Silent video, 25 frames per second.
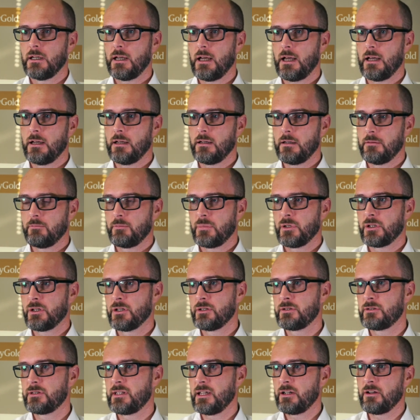
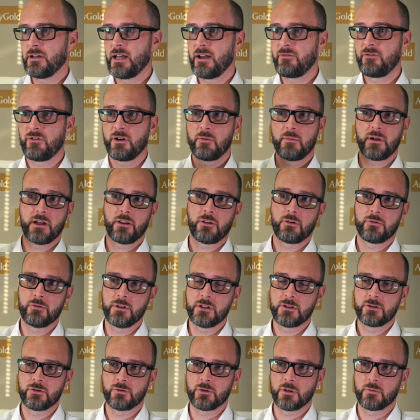because they don't have very many
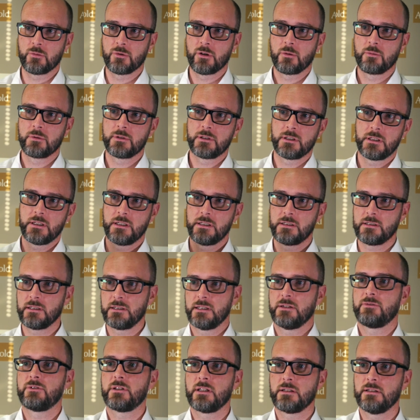3-story properties, and
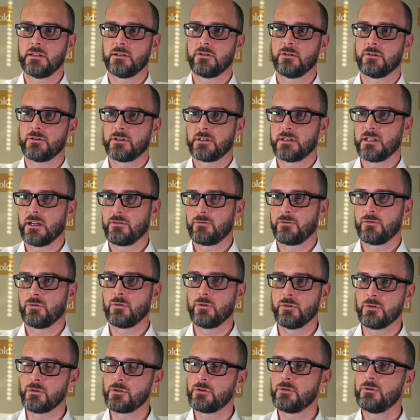they've suddenly got to cover
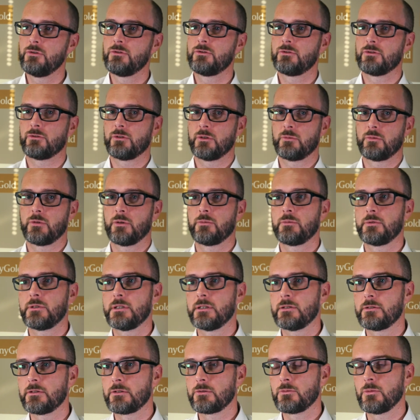all of the 2-story
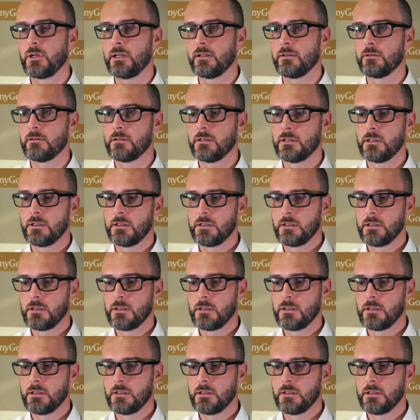properties as well.